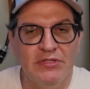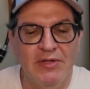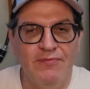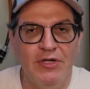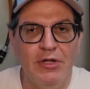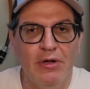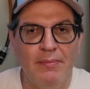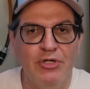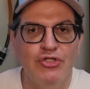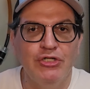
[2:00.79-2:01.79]
same video,
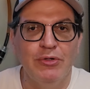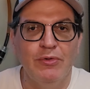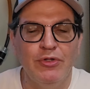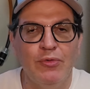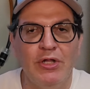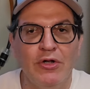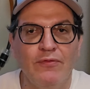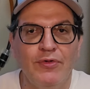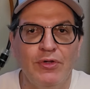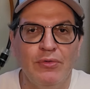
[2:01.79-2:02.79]
I'm going to share with you an
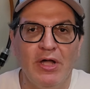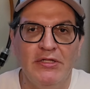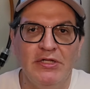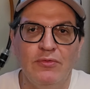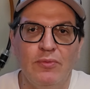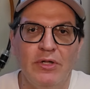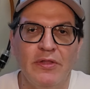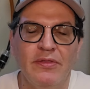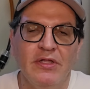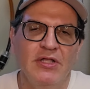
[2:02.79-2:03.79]
interview I did
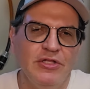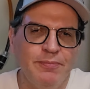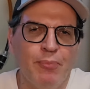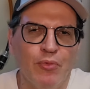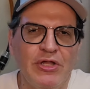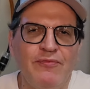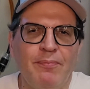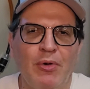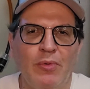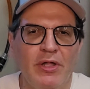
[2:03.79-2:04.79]
with, it's brief,
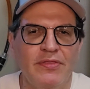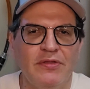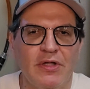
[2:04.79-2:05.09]
but with